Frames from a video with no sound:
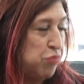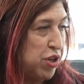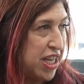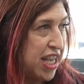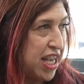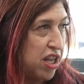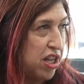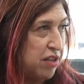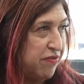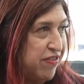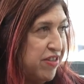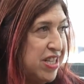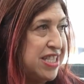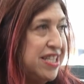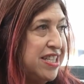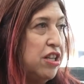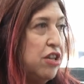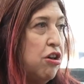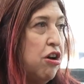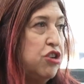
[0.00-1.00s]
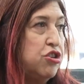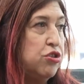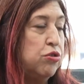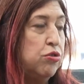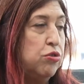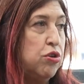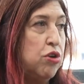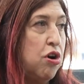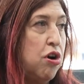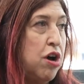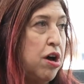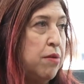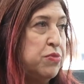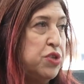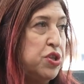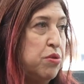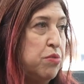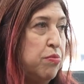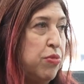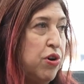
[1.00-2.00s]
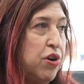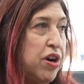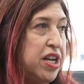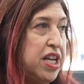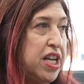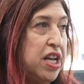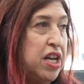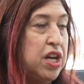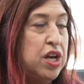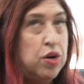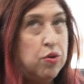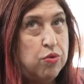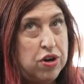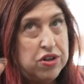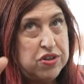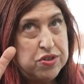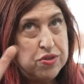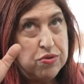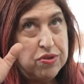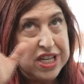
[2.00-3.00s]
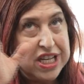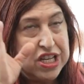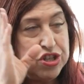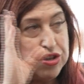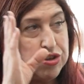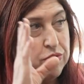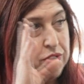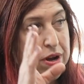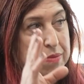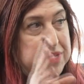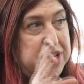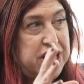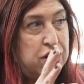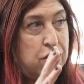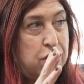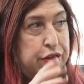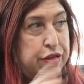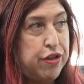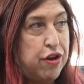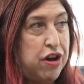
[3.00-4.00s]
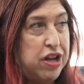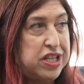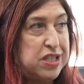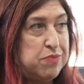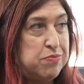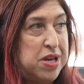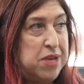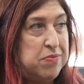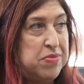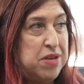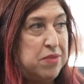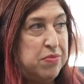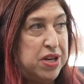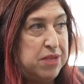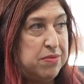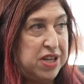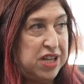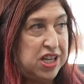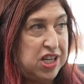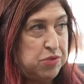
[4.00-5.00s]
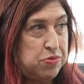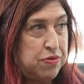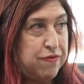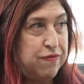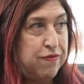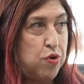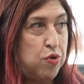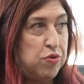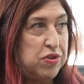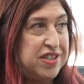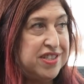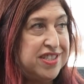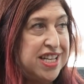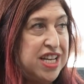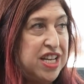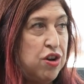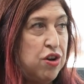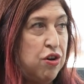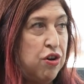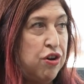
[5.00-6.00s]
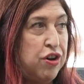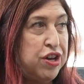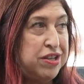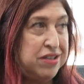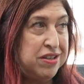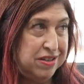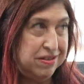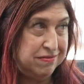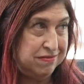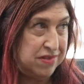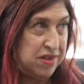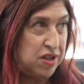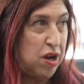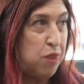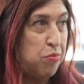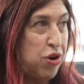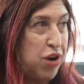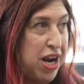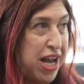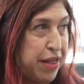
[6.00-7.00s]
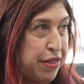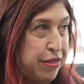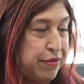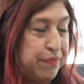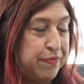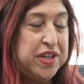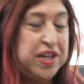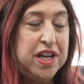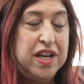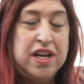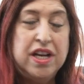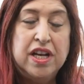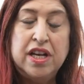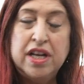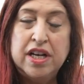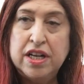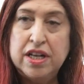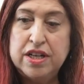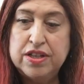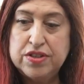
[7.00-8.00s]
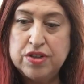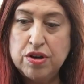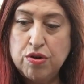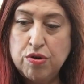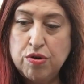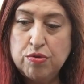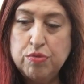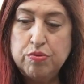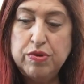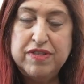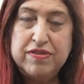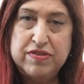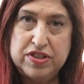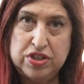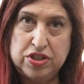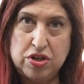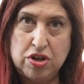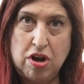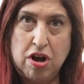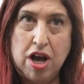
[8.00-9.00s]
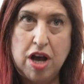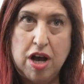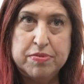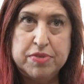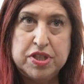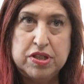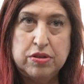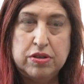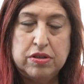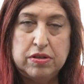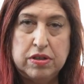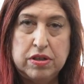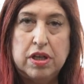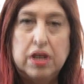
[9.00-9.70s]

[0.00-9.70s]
bringing physiological calm to the body. We're also interrupting our thoughts maybe a bit because we're focusing on a breath. So we've stopped,